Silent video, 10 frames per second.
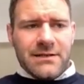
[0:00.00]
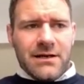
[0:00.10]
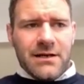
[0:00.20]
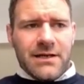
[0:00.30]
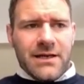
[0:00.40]

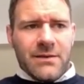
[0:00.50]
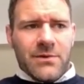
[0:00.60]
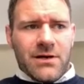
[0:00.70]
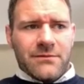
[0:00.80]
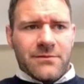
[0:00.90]
I came
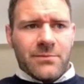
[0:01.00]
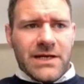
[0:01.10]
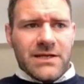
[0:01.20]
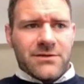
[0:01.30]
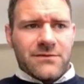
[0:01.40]
off the
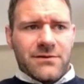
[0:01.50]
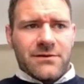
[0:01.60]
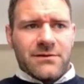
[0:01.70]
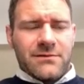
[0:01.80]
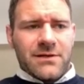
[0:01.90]
bench
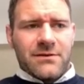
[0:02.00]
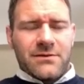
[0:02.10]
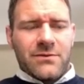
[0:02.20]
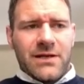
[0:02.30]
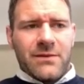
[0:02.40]
for, I don't know,
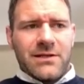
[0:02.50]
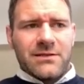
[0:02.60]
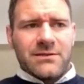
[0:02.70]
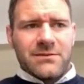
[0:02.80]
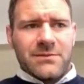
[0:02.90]
20
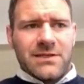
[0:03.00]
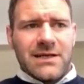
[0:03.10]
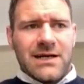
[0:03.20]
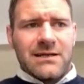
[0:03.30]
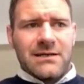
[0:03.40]
minutes or something like
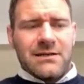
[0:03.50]
that.